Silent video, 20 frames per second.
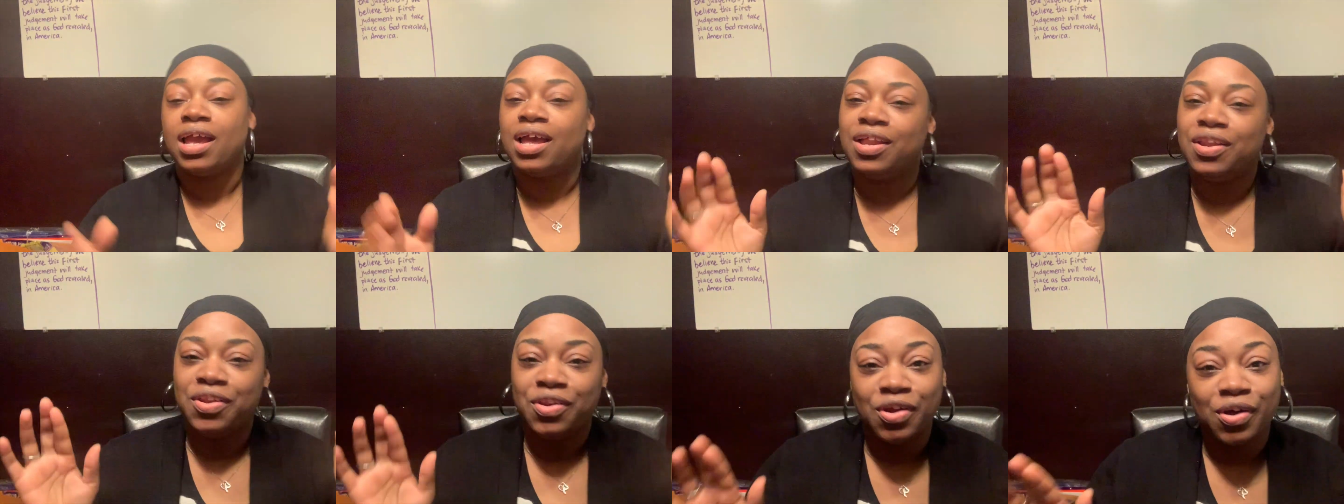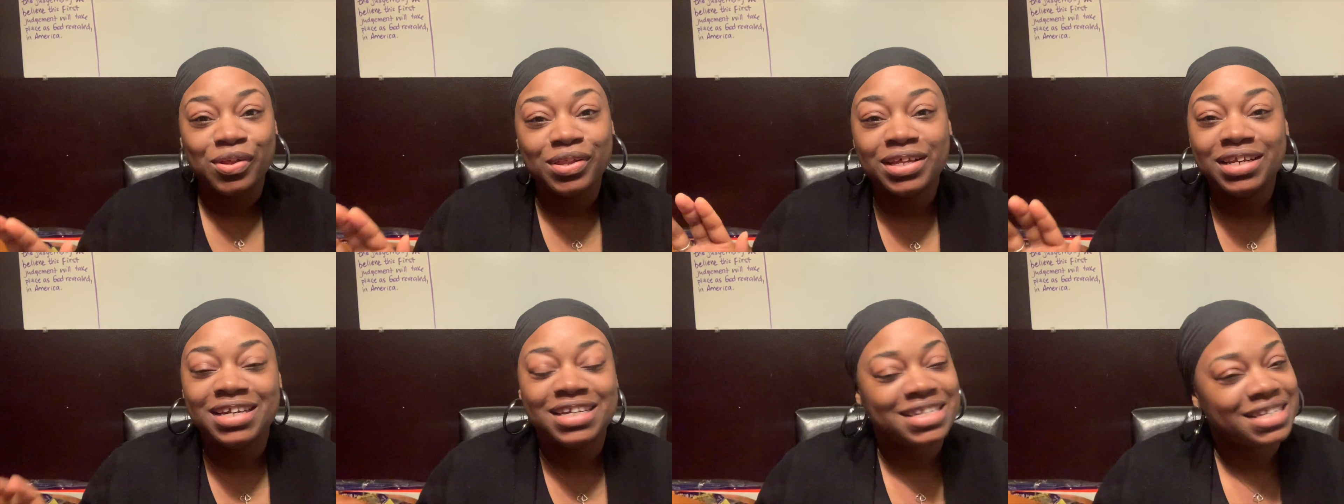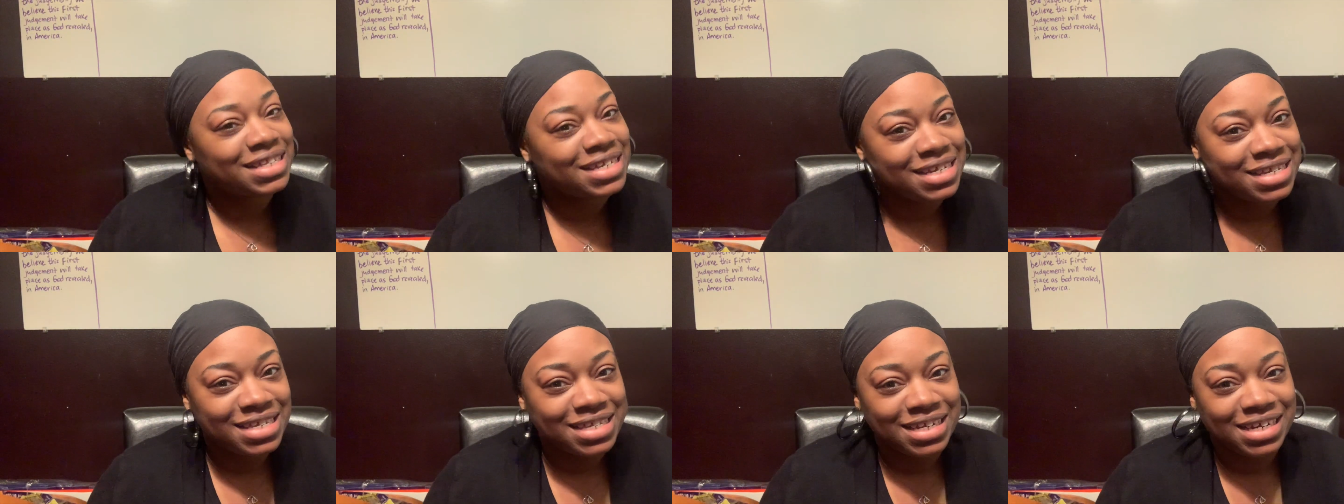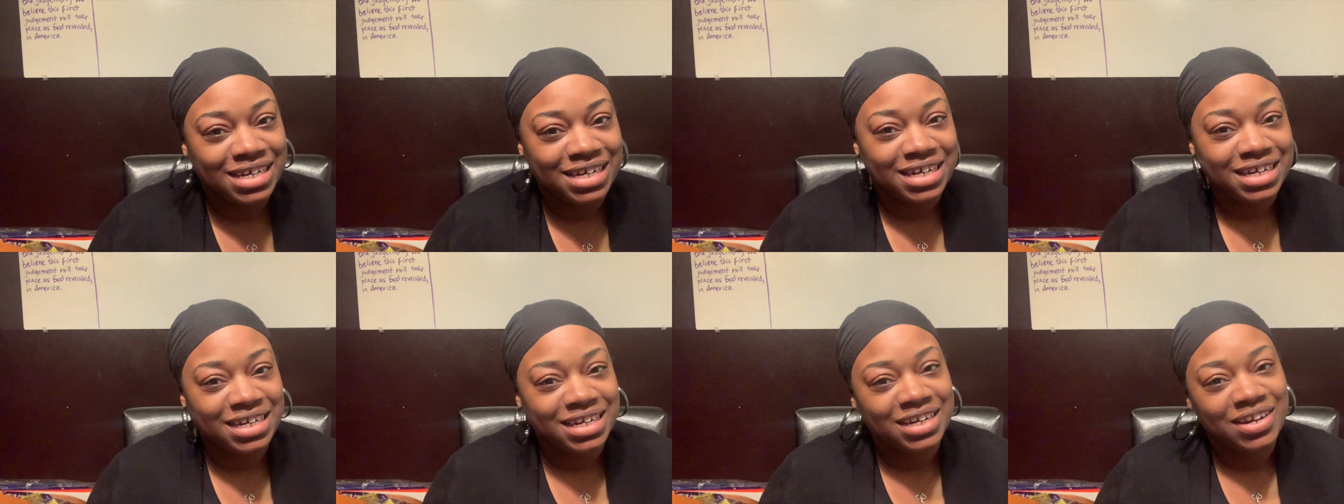no one is
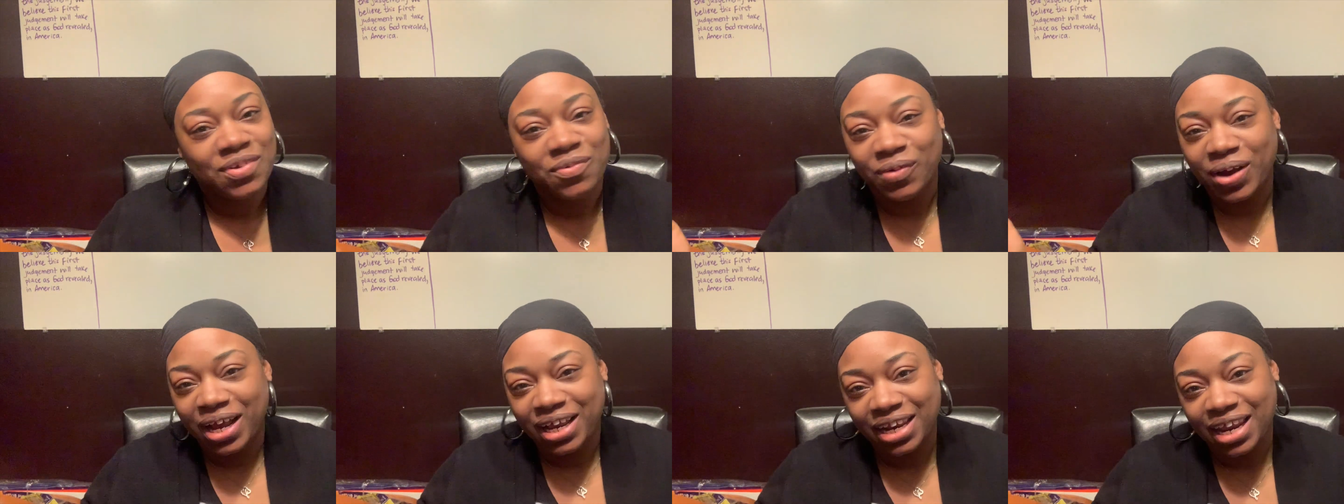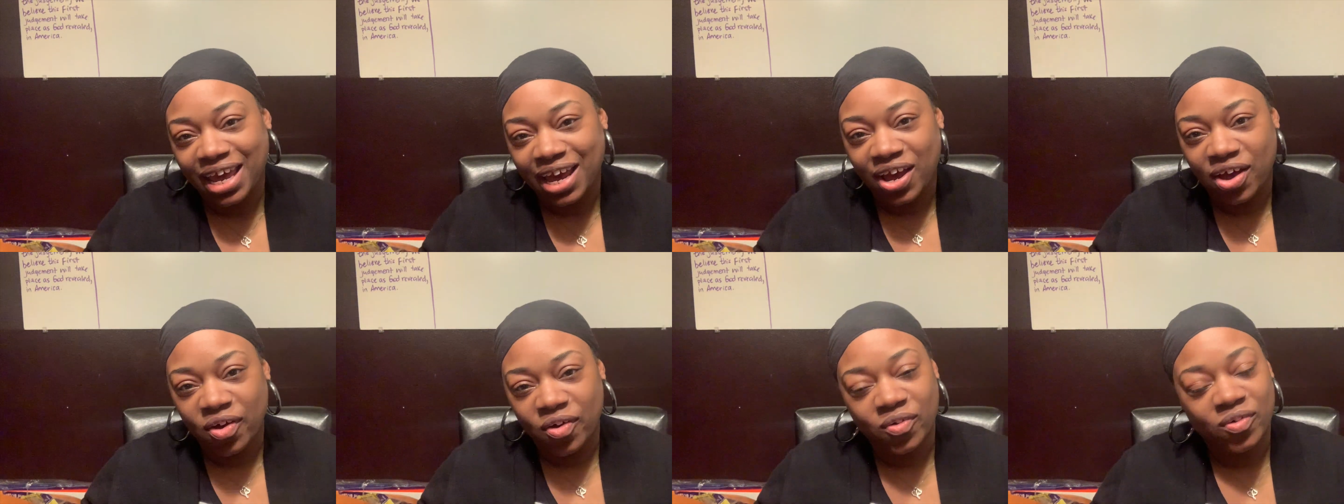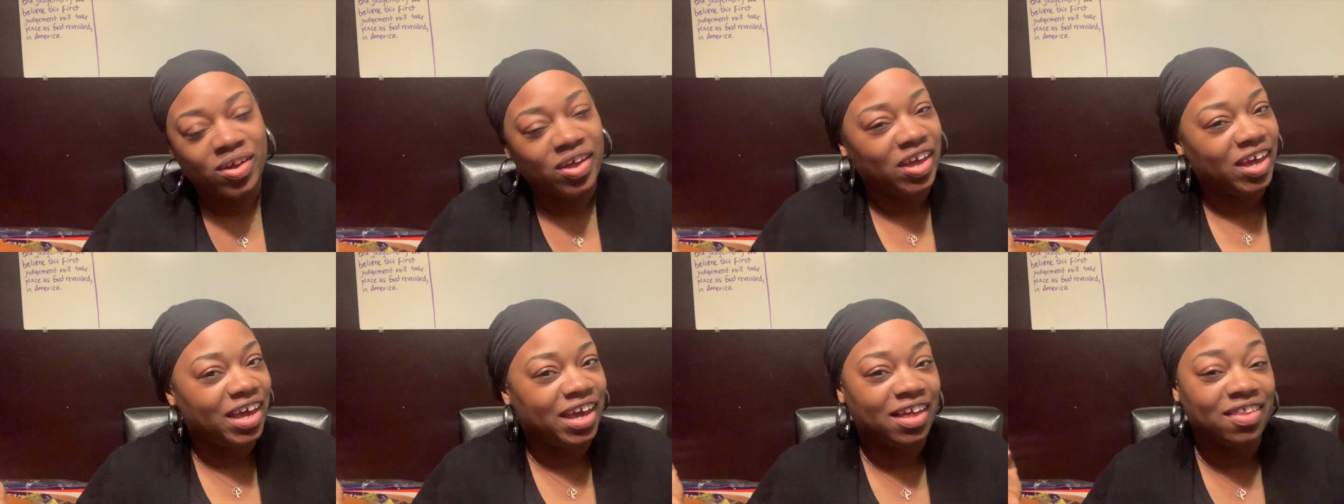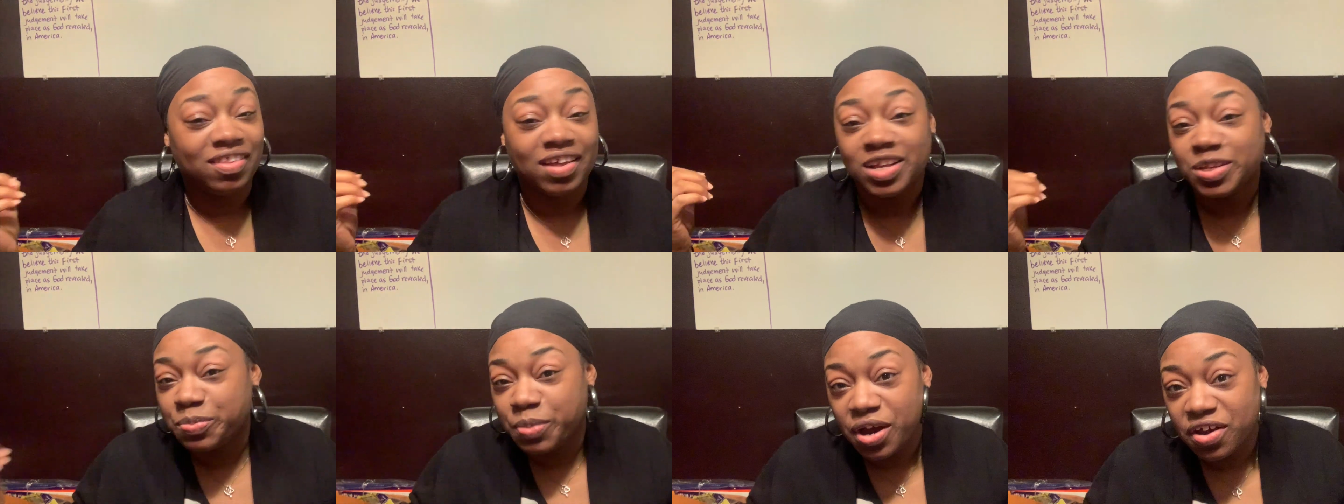listening right now, and
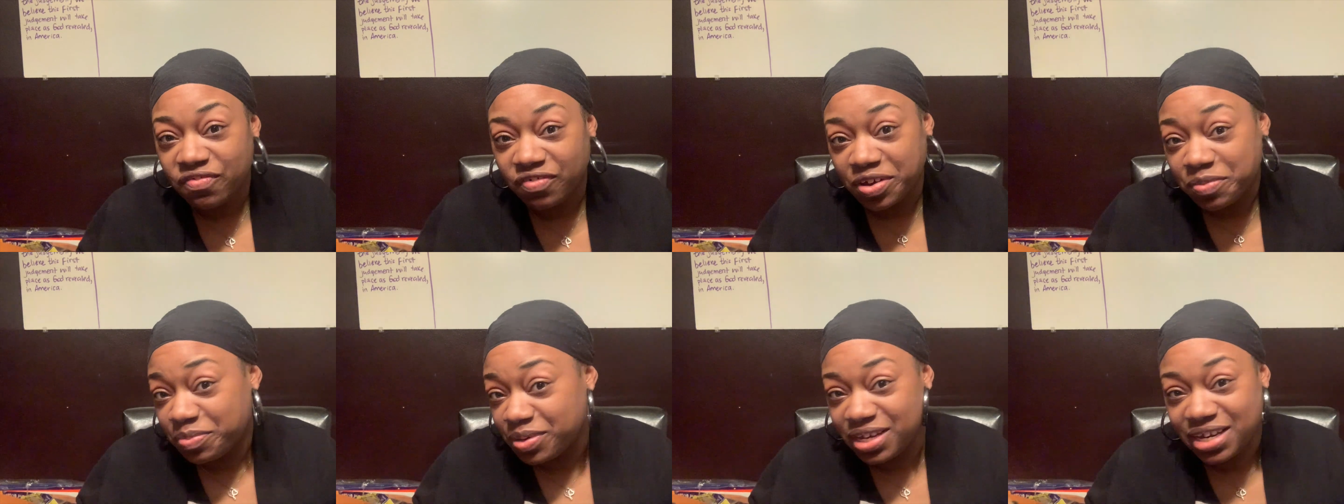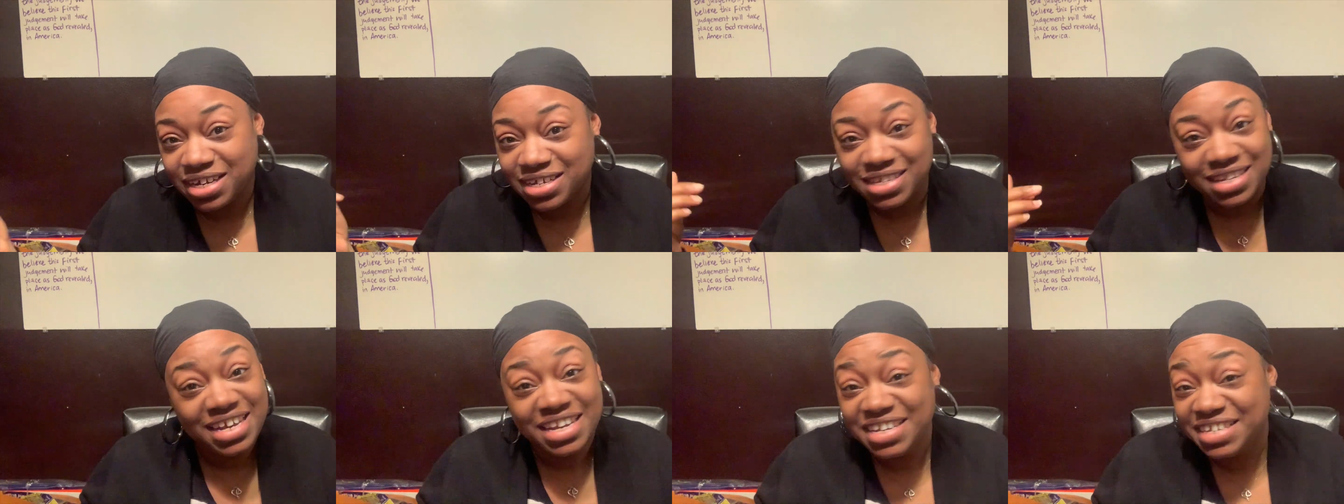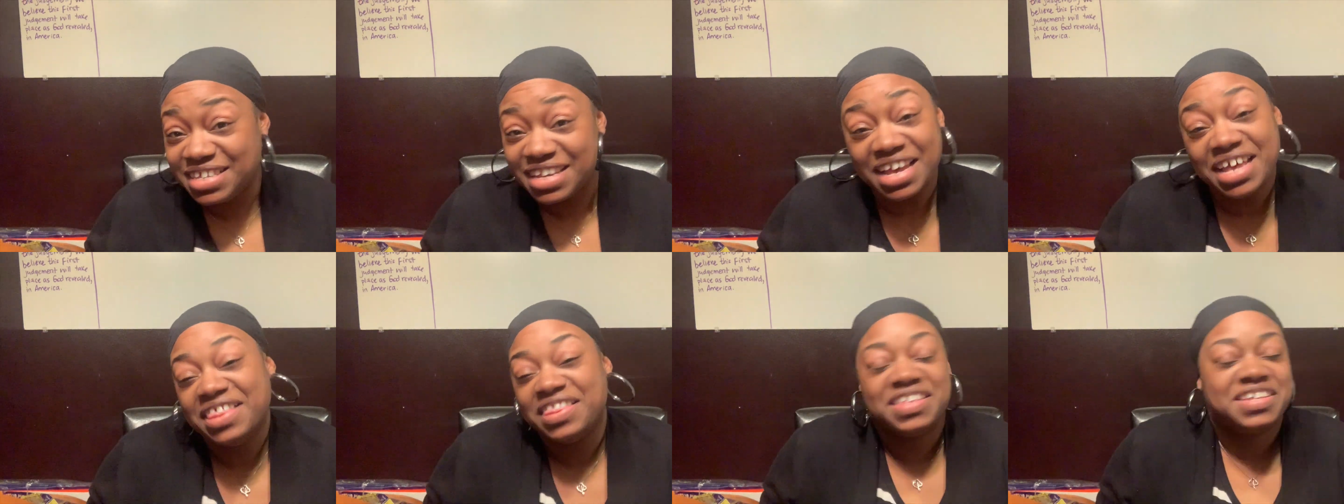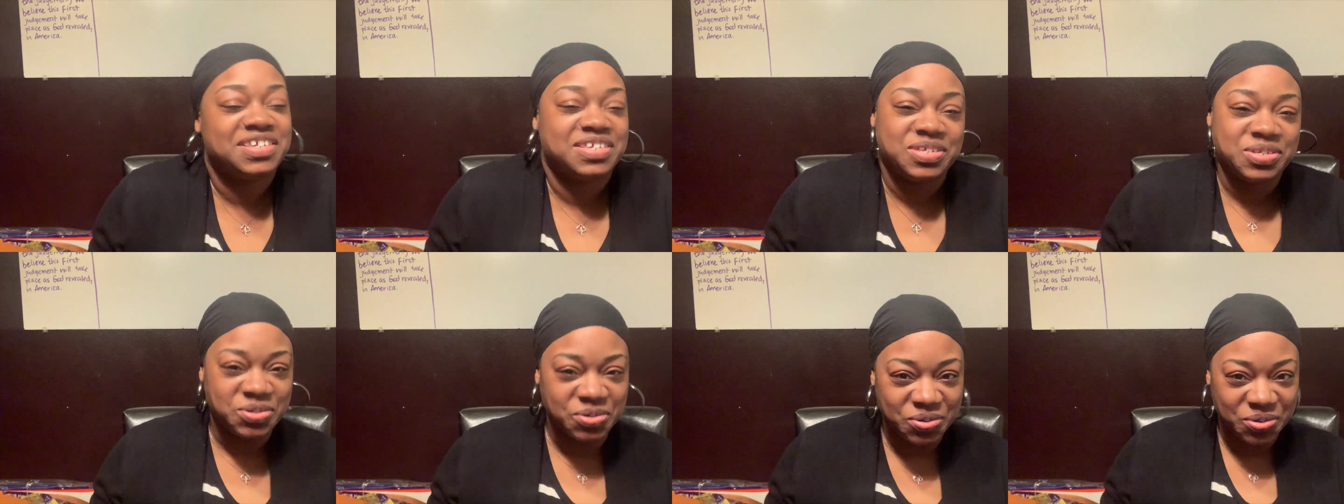that's perfect because he's in this
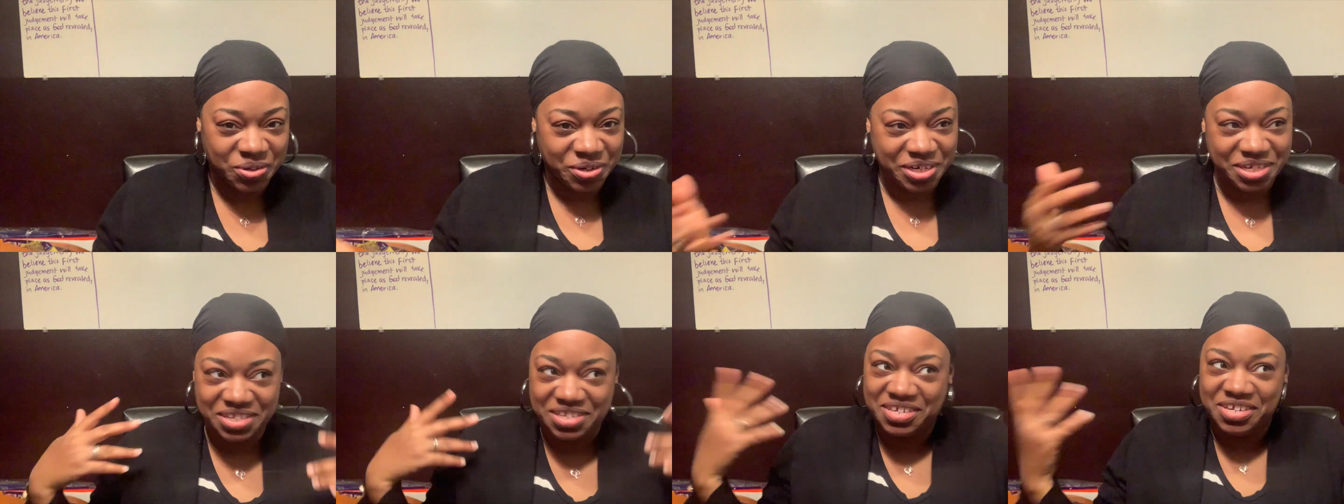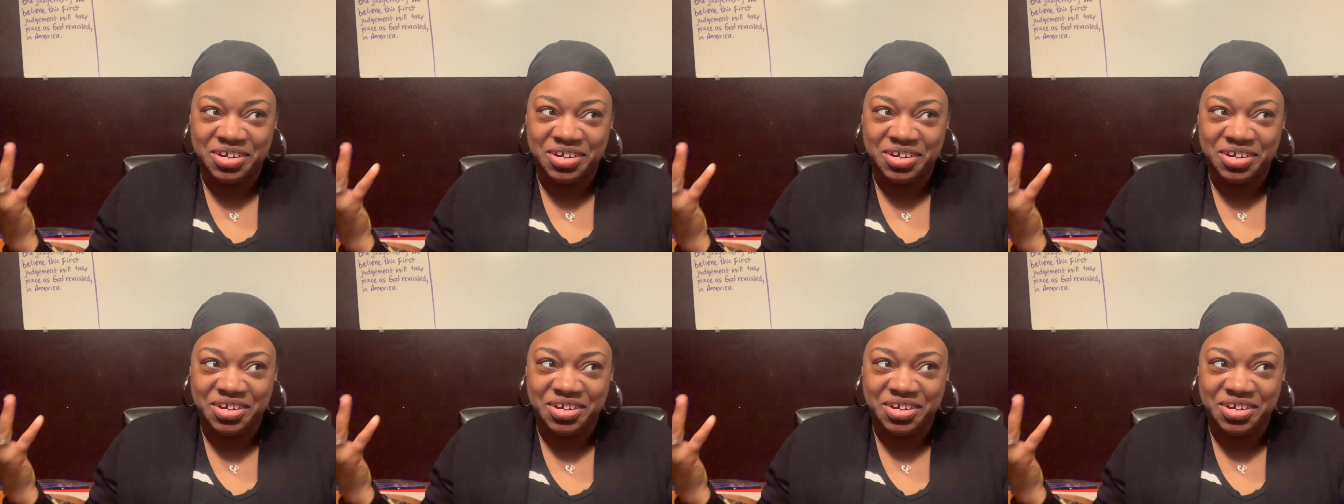story.